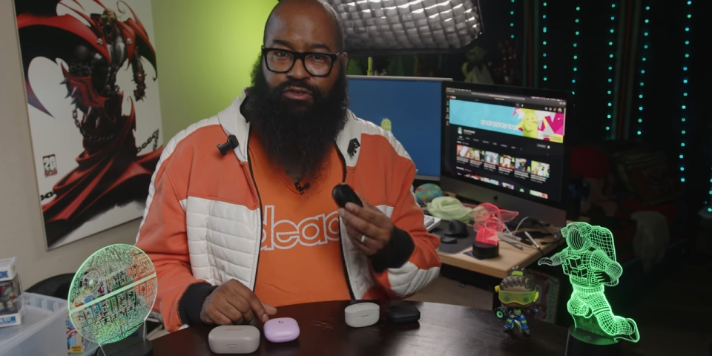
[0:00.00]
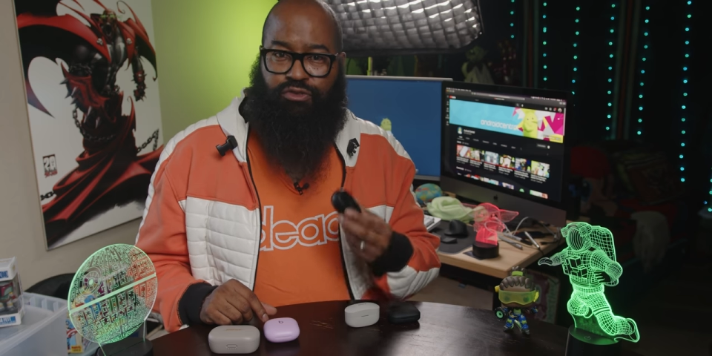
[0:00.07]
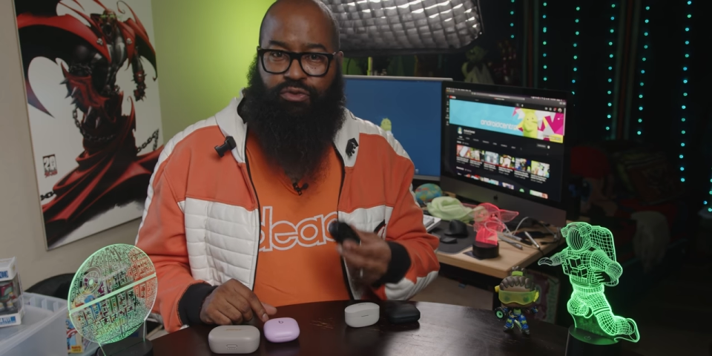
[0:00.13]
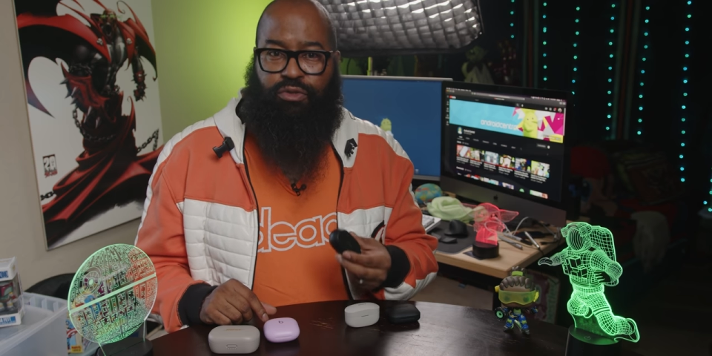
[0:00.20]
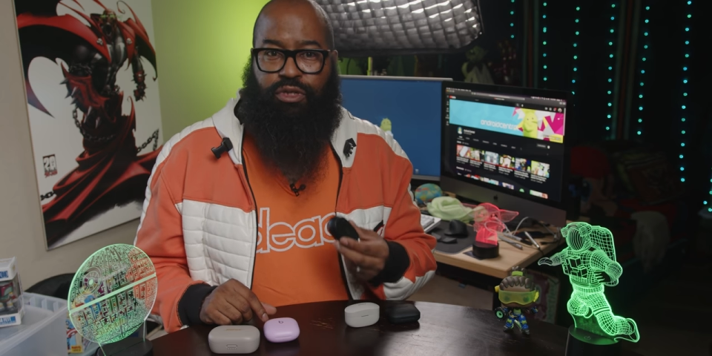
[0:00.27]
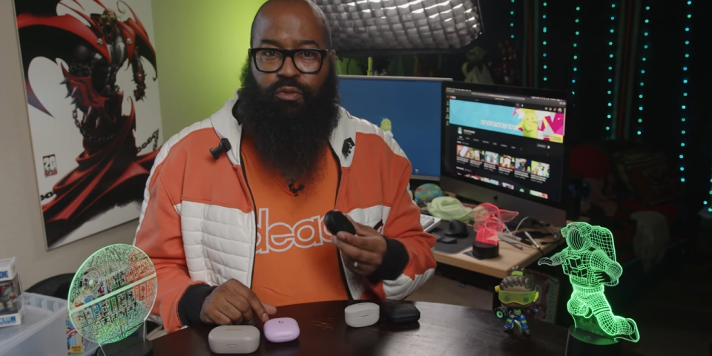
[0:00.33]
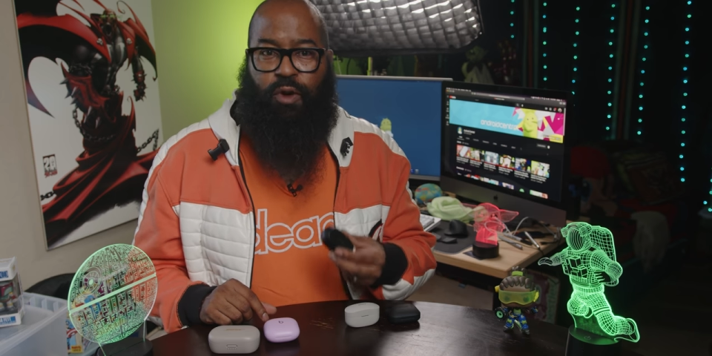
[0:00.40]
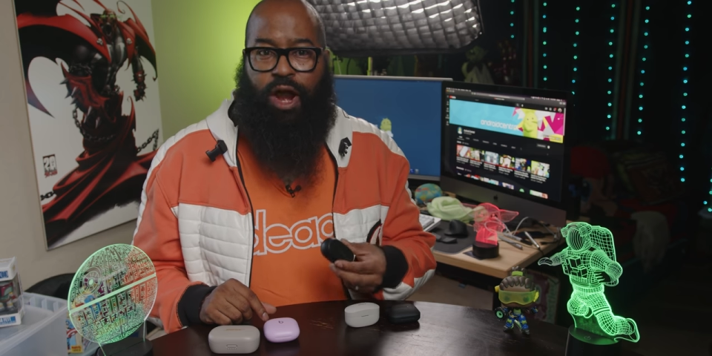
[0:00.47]
in
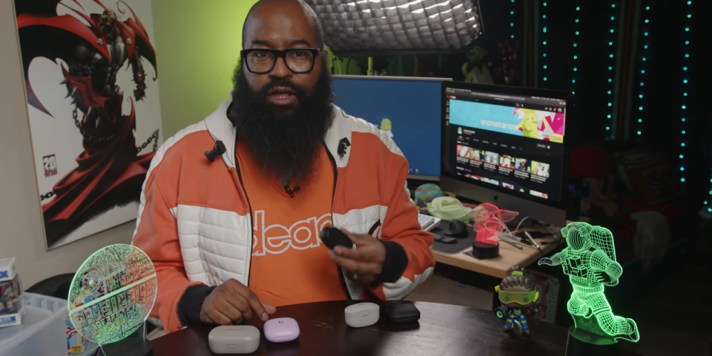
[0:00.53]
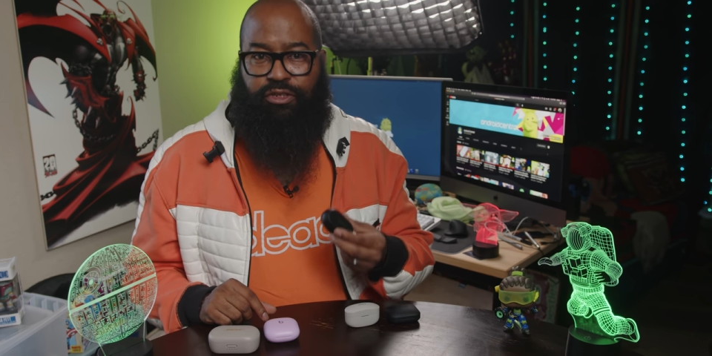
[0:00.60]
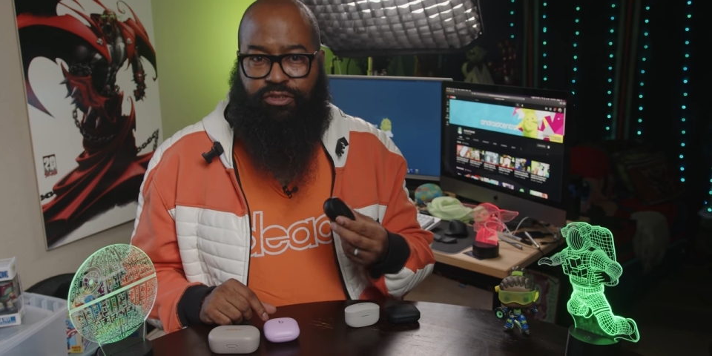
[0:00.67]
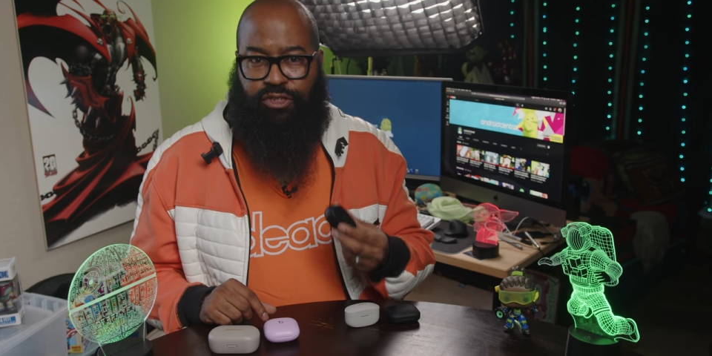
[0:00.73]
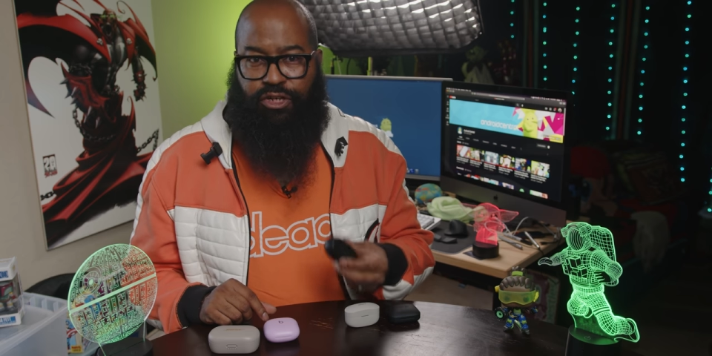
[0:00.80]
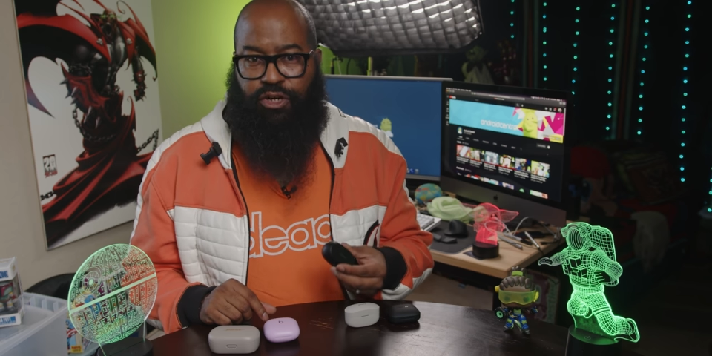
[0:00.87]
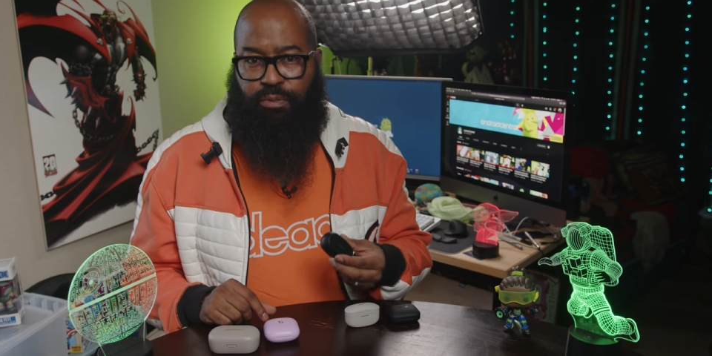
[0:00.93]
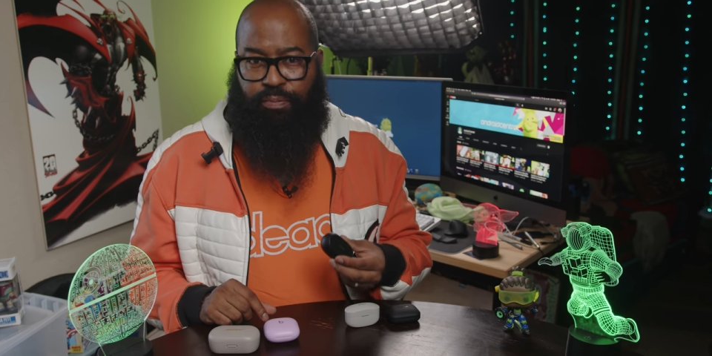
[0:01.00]
truly
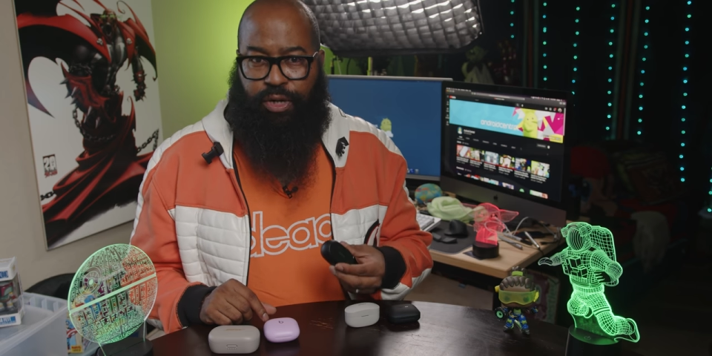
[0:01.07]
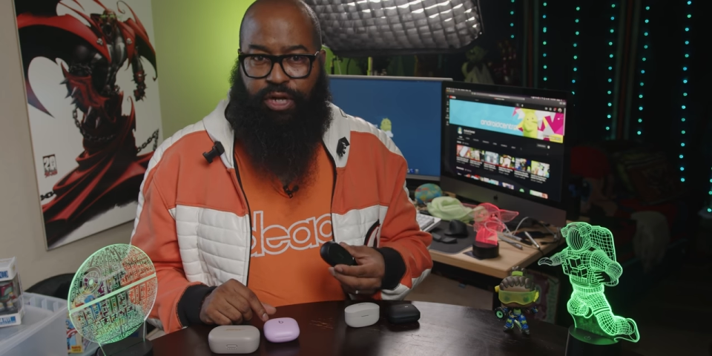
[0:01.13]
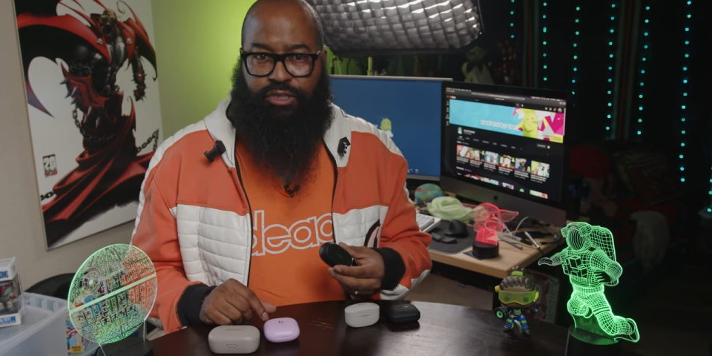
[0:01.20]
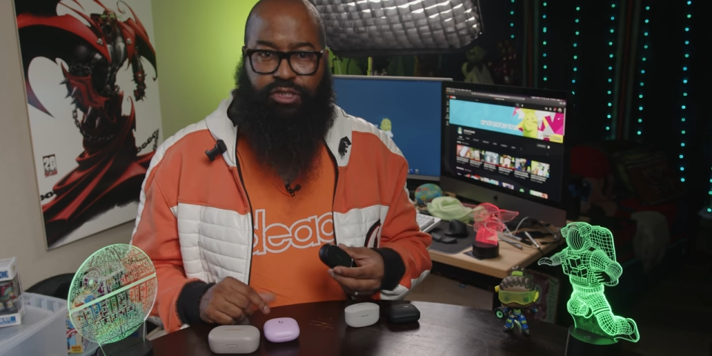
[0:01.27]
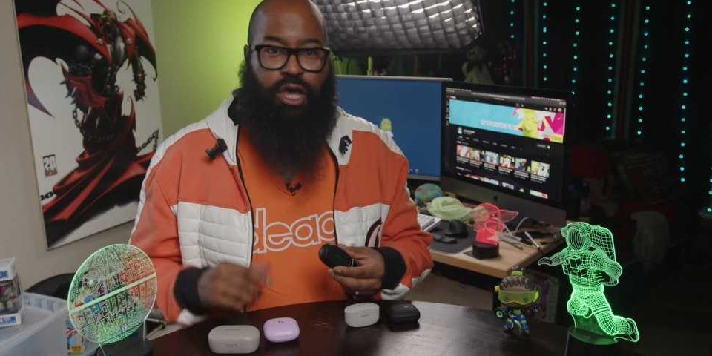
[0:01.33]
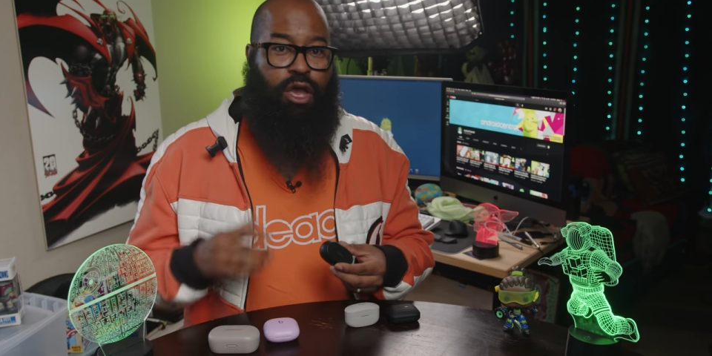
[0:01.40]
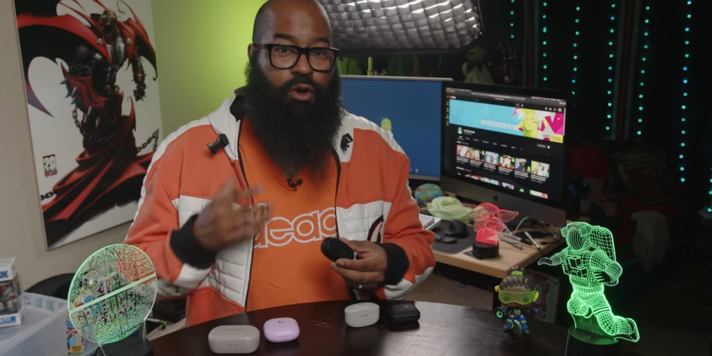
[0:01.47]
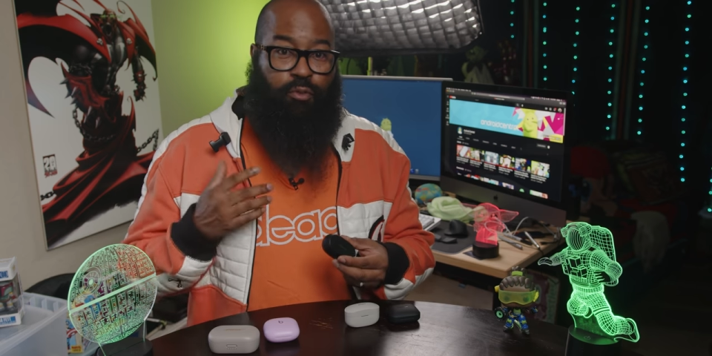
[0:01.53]
wireless
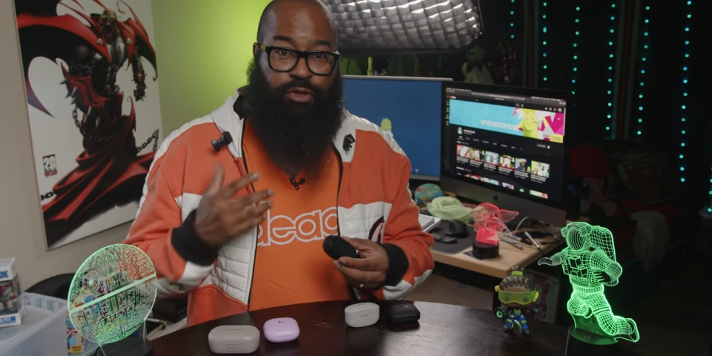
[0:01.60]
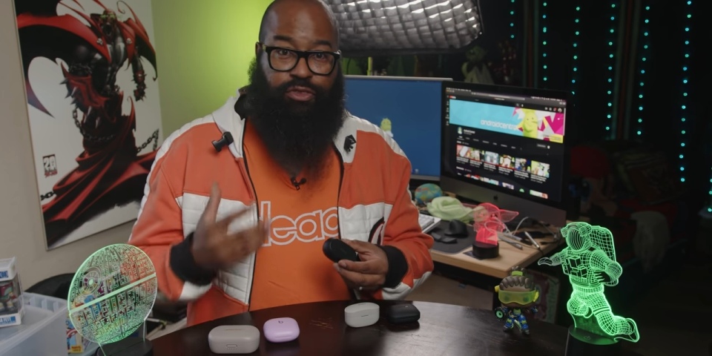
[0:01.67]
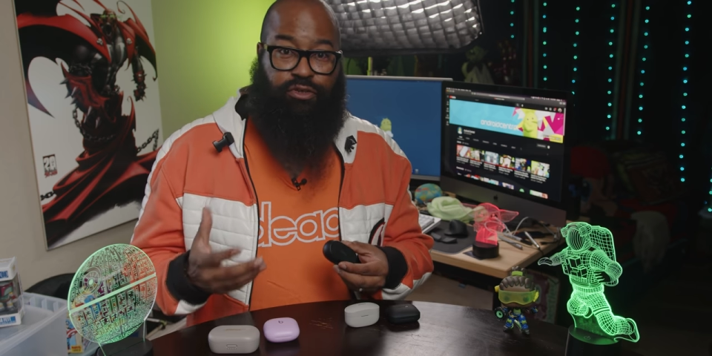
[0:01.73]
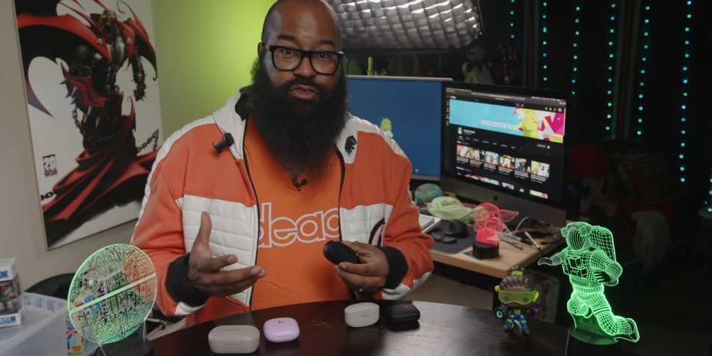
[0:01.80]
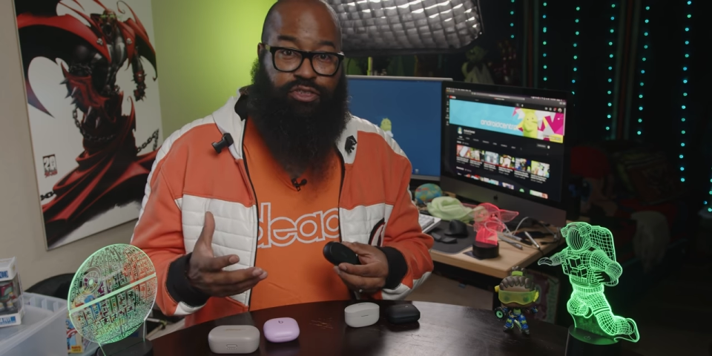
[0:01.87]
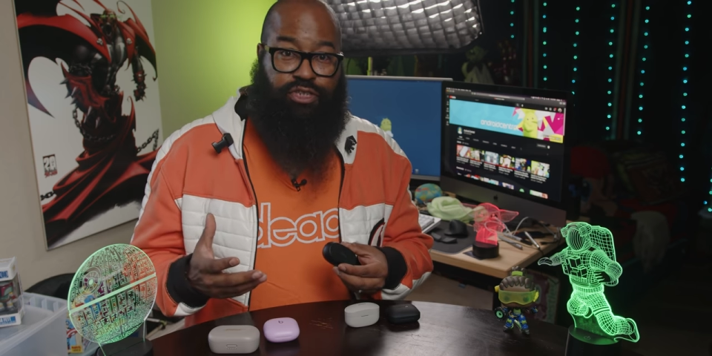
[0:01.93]
earbuds with their